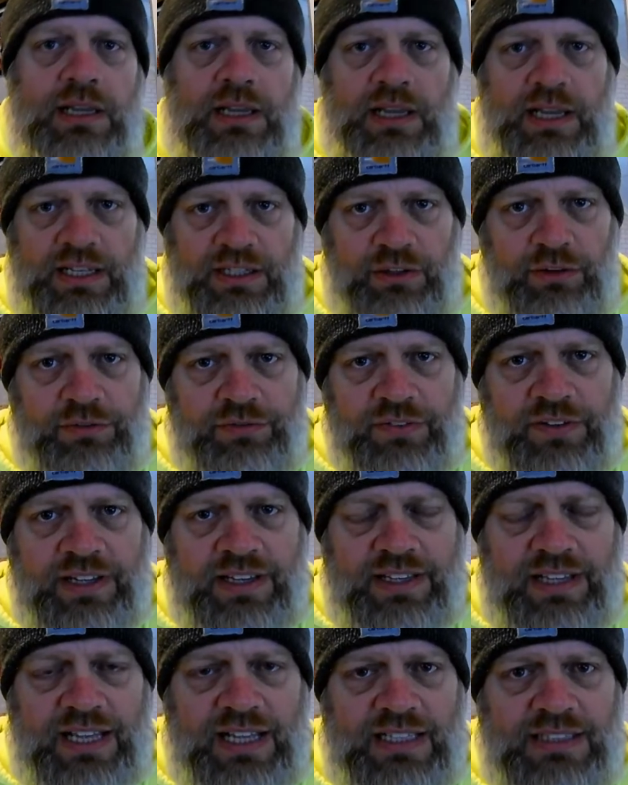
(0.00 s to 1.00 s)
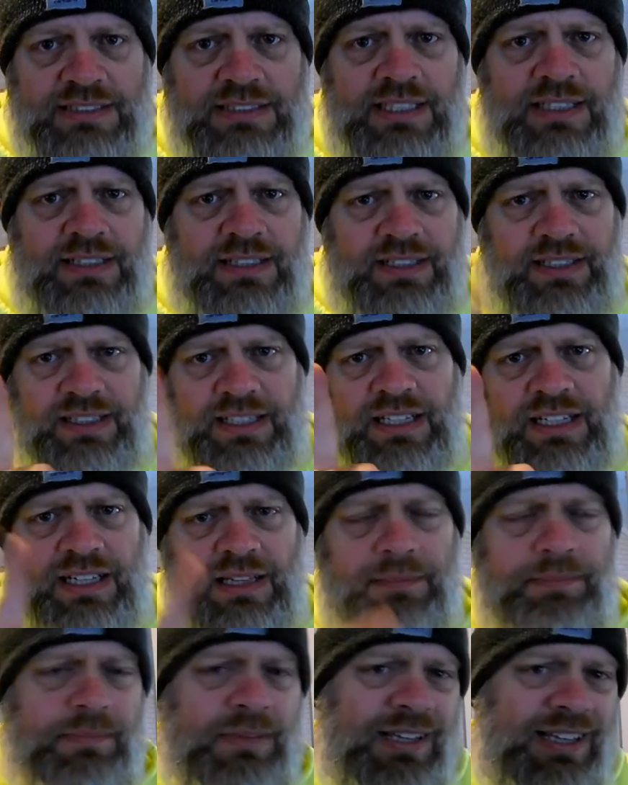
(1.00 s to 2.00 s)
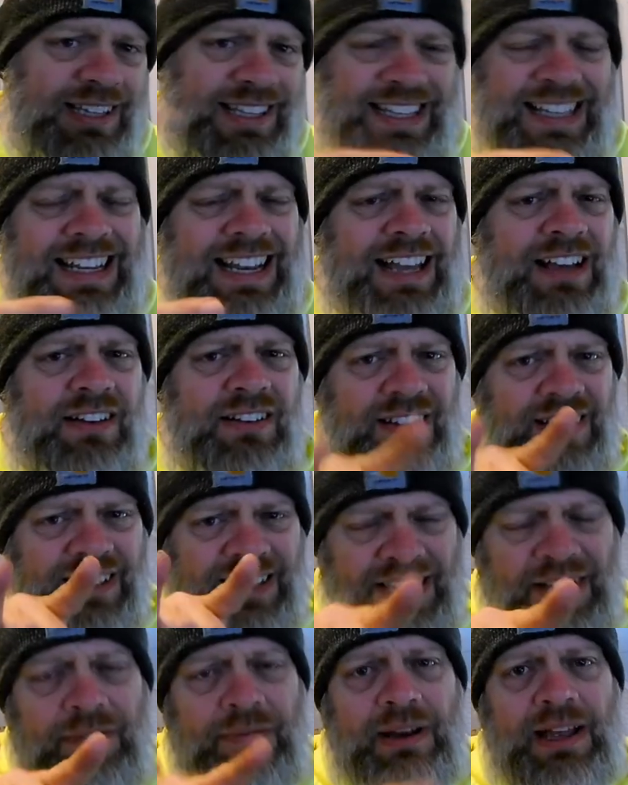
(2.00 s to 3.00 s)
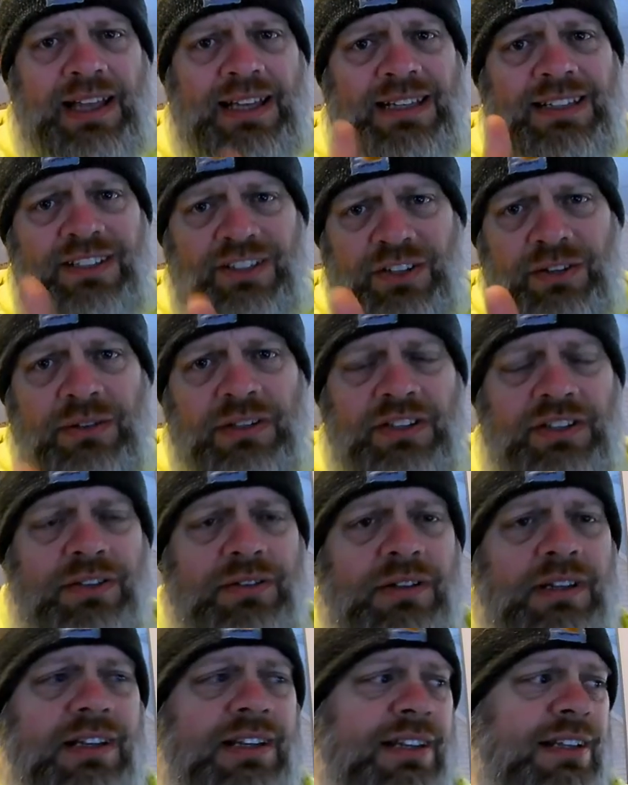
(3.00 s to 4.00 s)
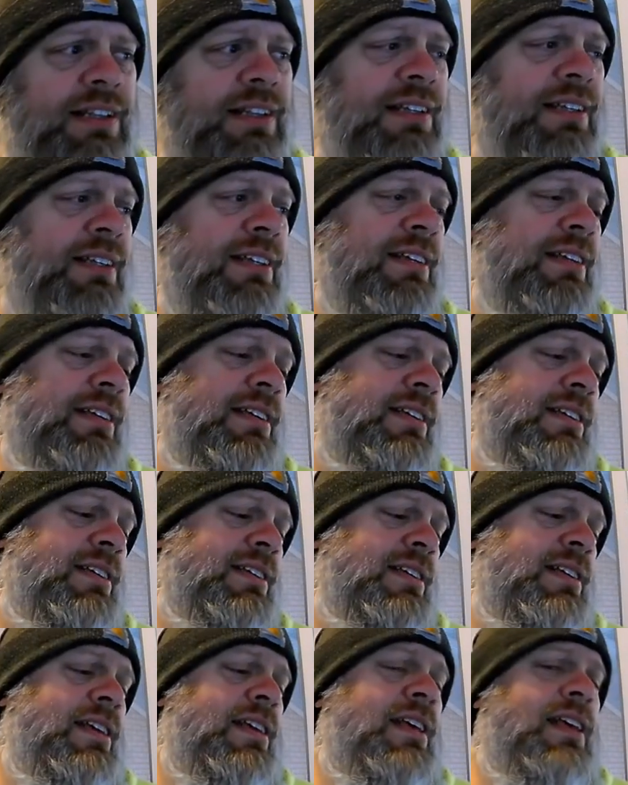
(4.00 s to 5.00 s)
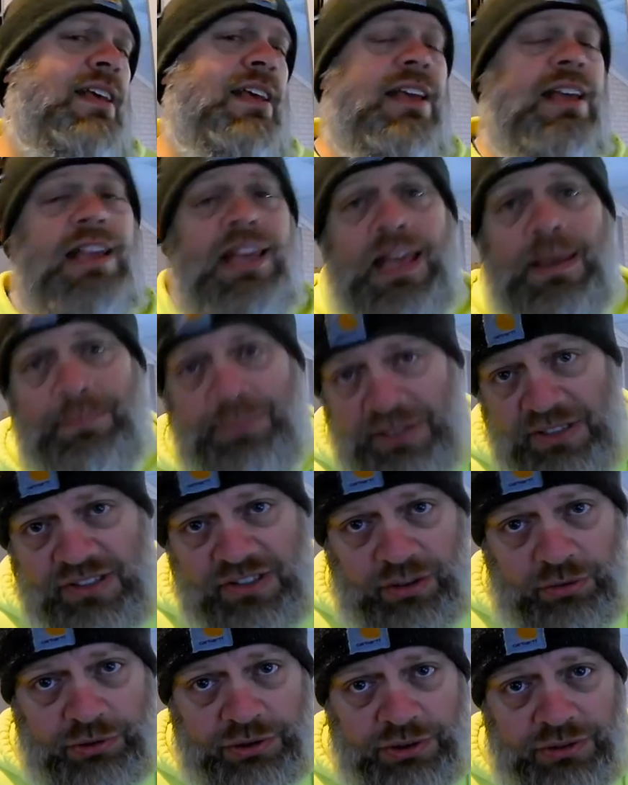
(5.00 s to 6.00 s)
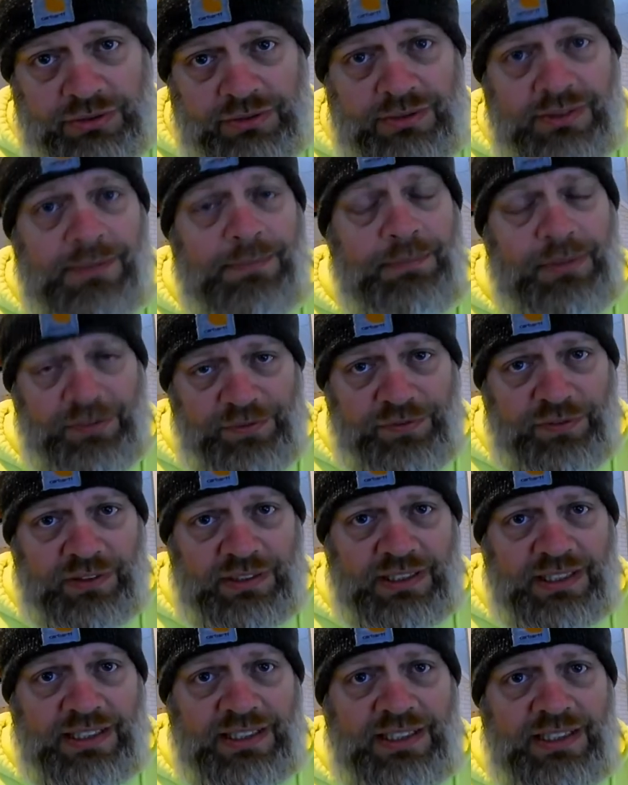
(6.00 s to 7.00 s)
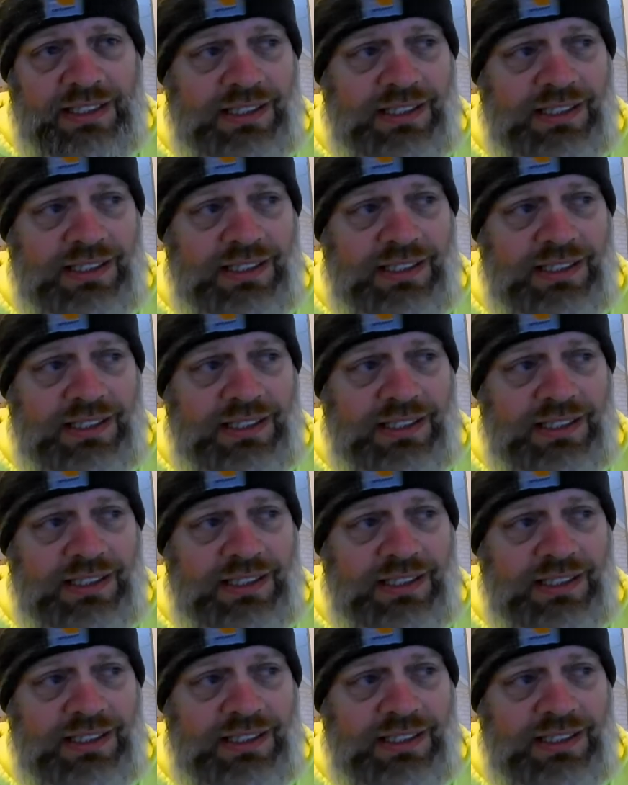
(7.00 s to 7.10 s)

And don't forget, guys, get up, get out, get rad, do it to it, and be social, be friendly,